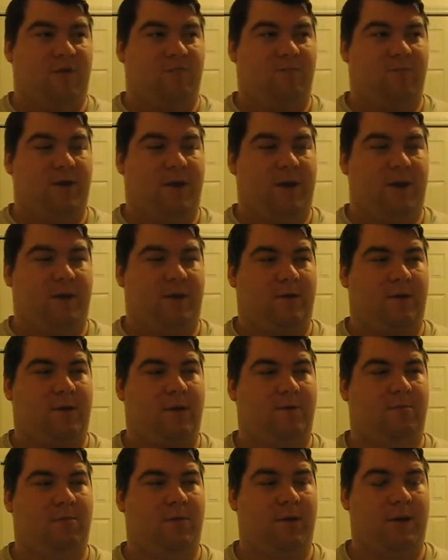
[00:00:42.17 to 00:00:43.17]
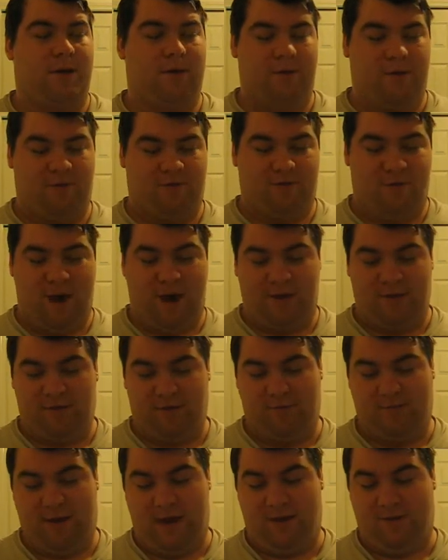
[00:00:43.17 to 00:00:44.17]
pretty
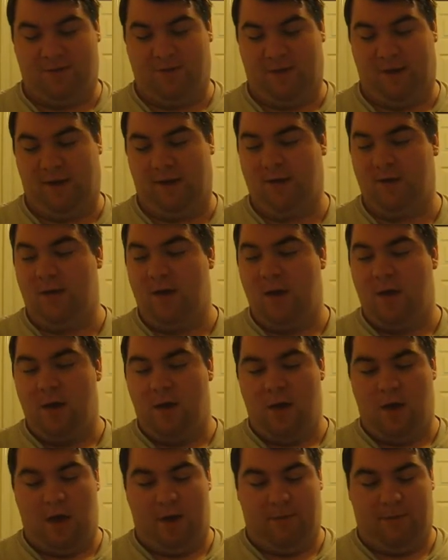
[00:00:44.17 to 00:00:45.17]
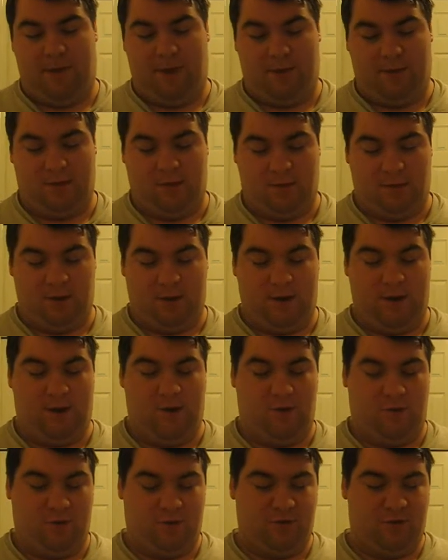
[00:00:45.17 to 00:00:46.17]
attractive, I think. I mean, you
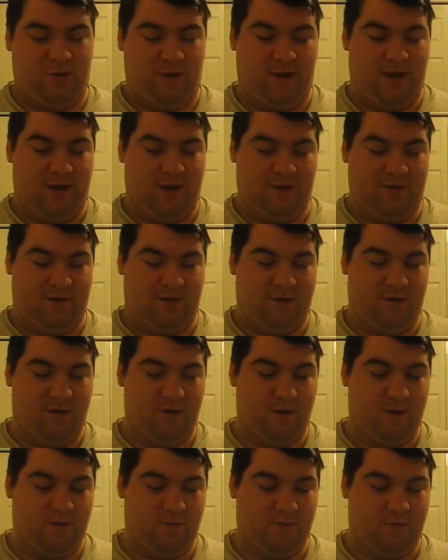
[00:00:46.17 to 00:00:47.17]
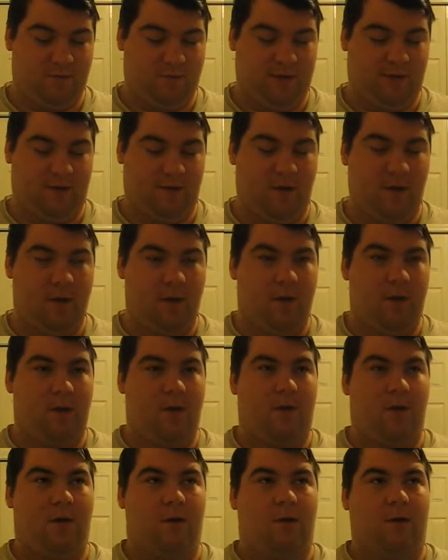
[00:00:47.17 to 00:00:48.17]
know, she has really
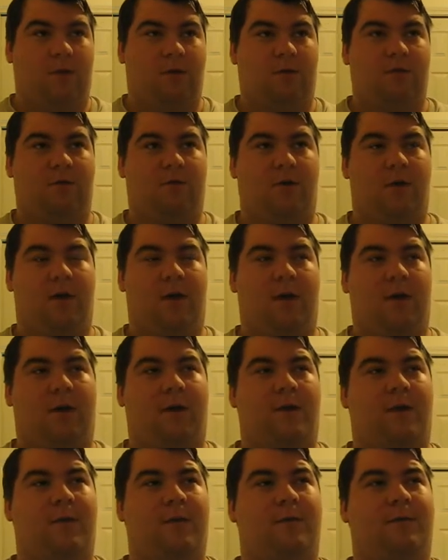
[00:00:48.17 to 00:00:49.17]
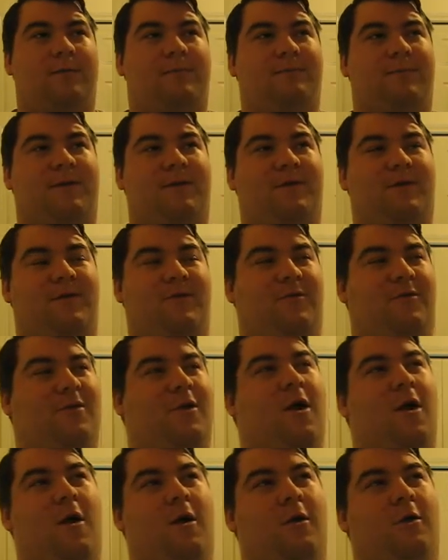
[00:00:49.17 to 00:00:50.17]
strong muscular
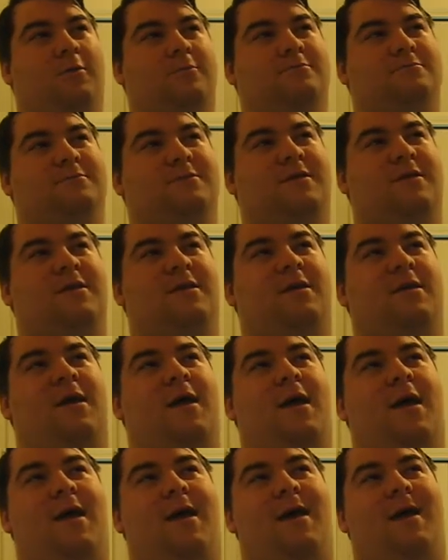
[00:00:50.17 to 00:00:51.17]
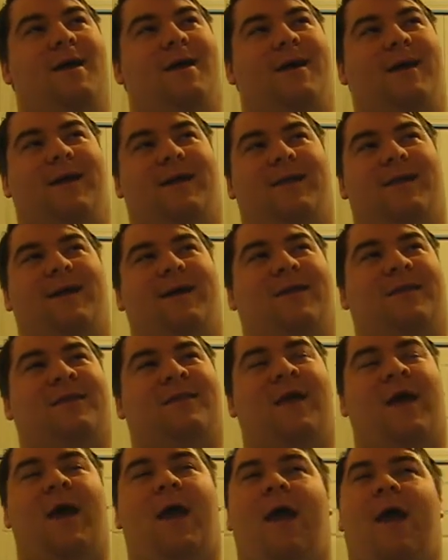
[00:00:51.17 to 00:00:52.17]
arms and
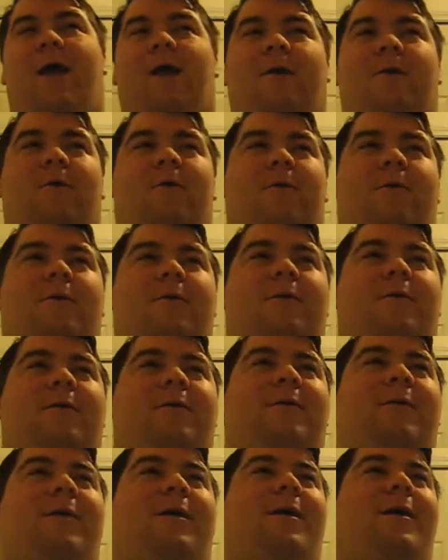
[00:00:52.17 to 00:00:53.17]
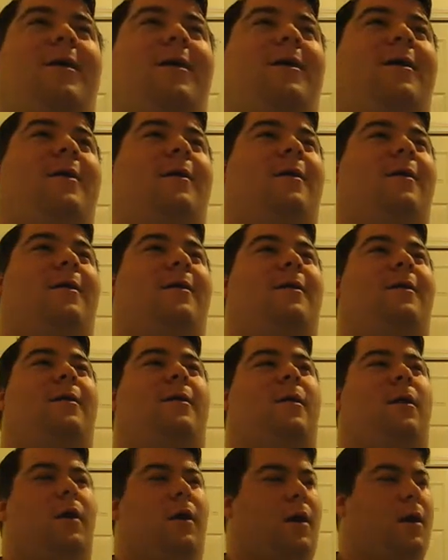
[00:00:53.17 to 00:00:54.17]
nice hair.
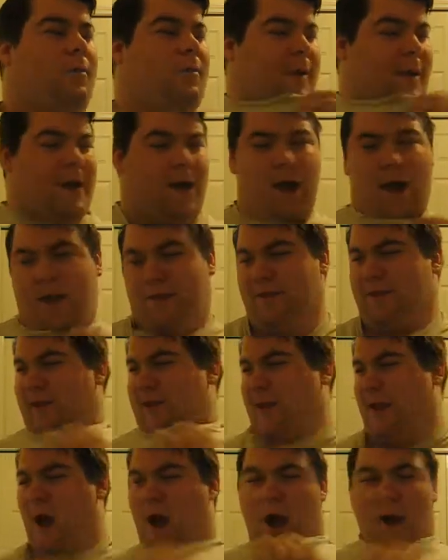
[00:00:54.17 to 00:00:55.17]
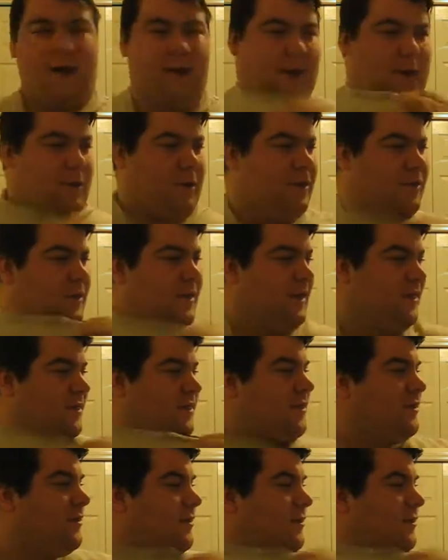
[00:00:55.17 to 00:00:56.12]
Oh my god, it's getting hot in here, isn't it?